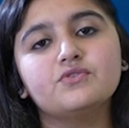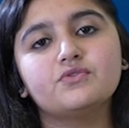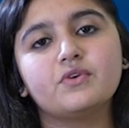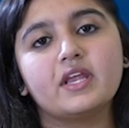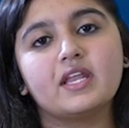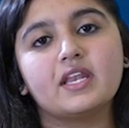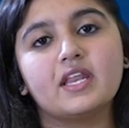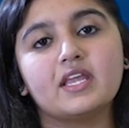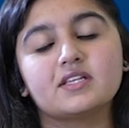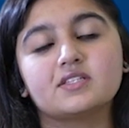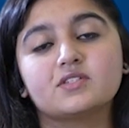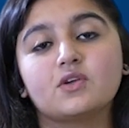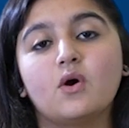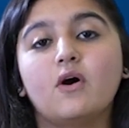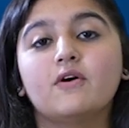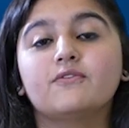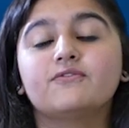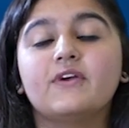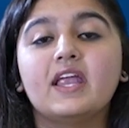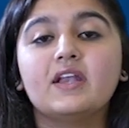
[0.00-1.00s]
trainings
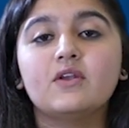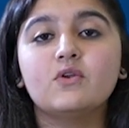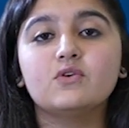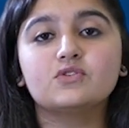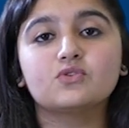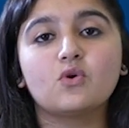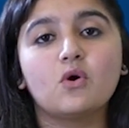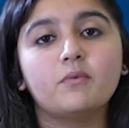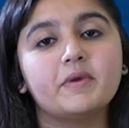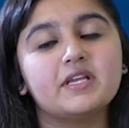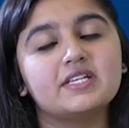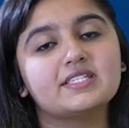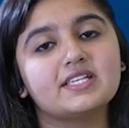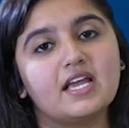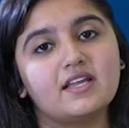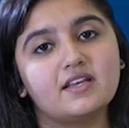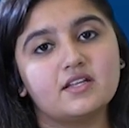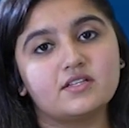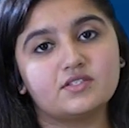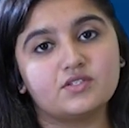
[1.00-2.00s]
of endoscopic
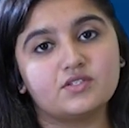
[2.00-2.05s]
sinus